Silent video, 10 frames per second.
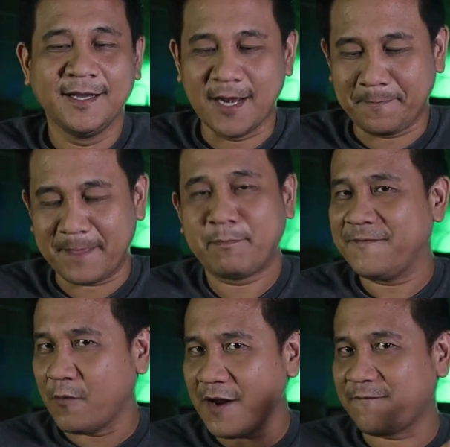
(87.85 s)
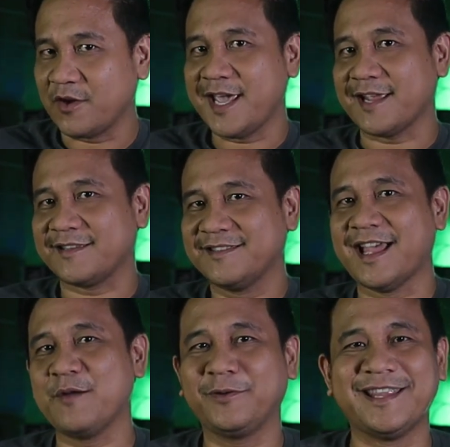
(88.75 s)
Now, before I forget,
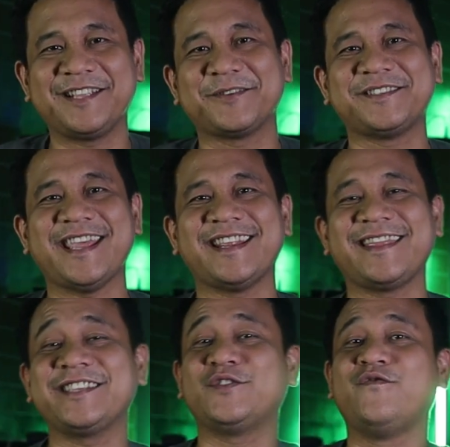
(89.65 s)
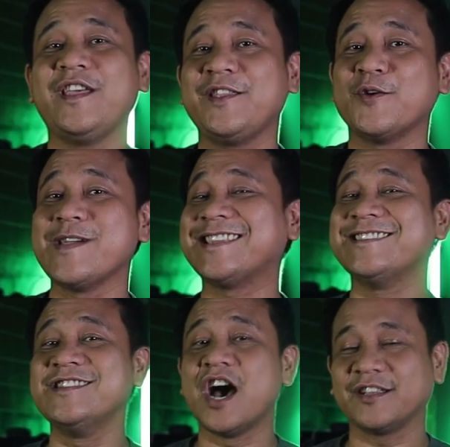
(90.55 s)
I would like to say that this video is
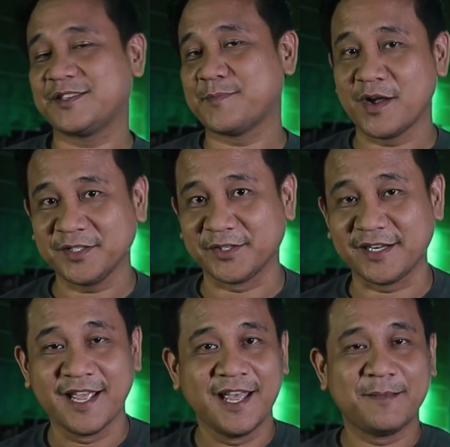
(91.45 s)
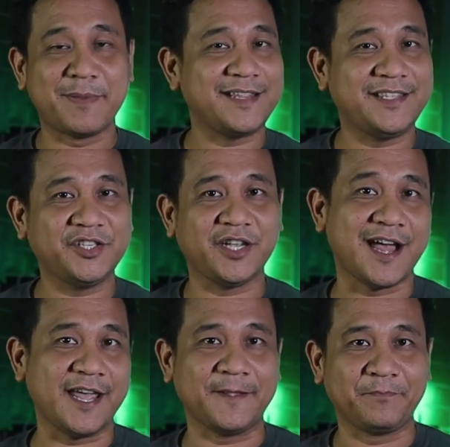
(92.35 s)
not sponsored by
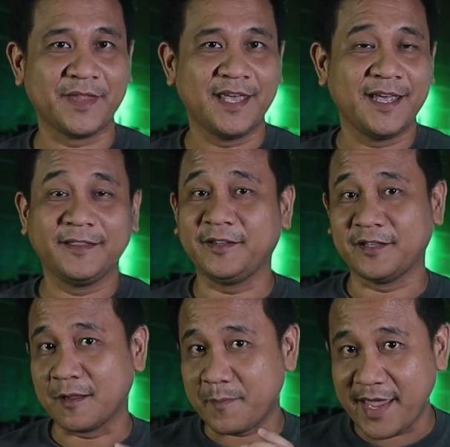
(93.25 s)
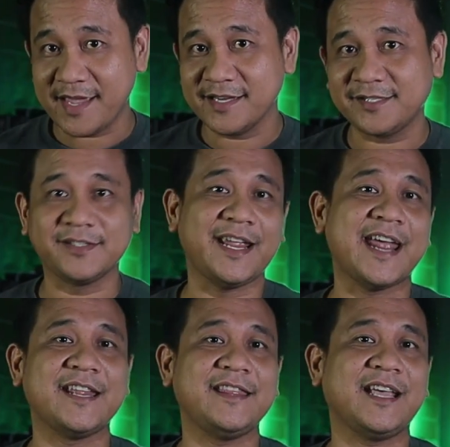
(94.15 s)
DJI. They did not pay us to say
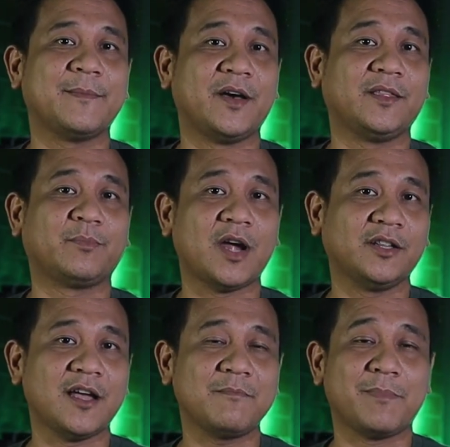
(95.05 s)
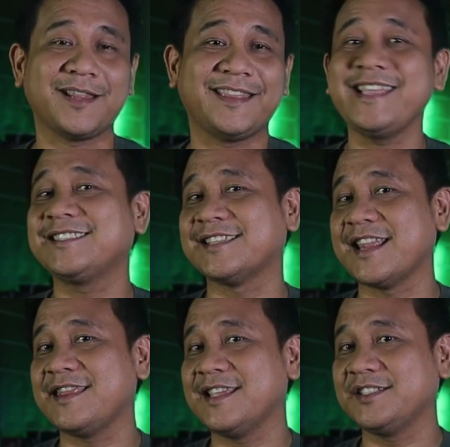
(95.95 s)
anything about the product, but they
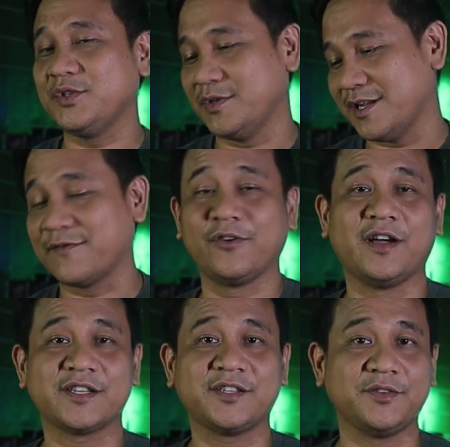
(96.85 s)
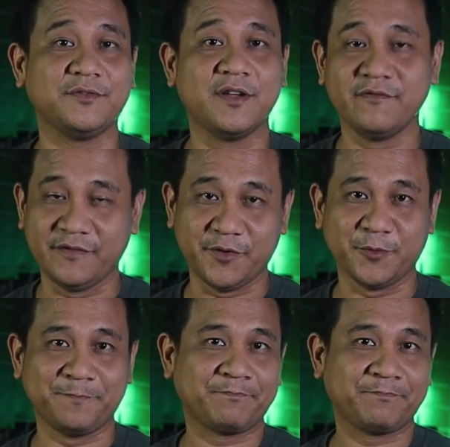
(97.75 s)
sent this unit for us to review.